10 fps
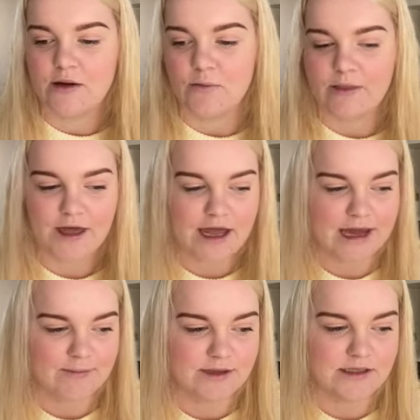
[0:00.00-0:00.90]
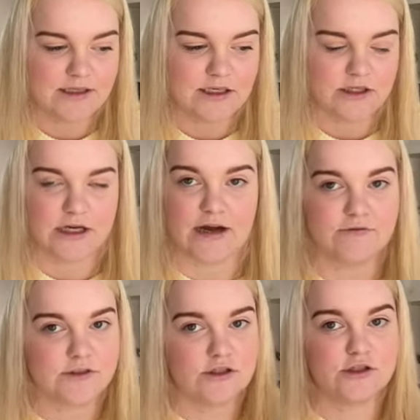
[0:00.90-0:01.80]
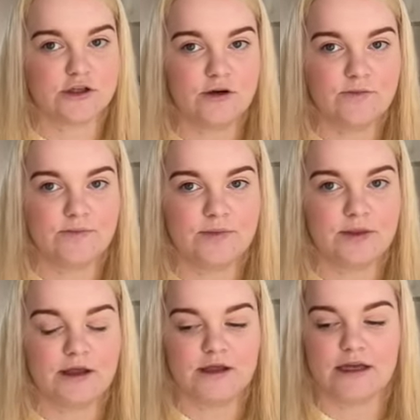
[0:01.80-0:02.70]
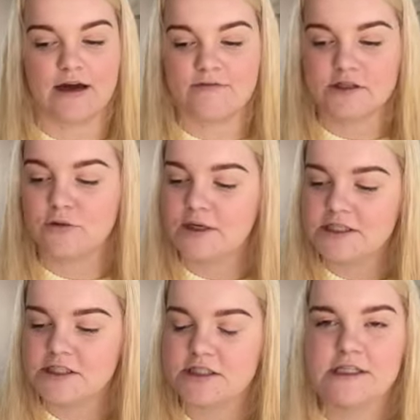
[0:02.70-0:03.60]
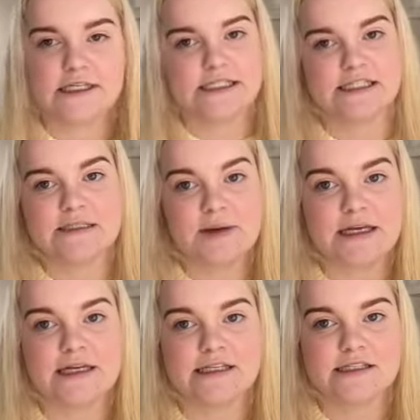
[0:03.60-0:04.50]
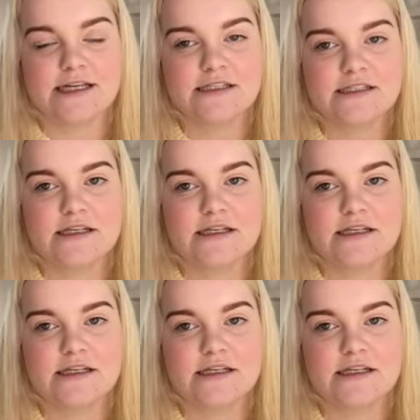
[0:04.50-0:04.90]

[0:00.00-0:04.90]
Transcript: When that happens, you have to stop. You have to question, is this making sense?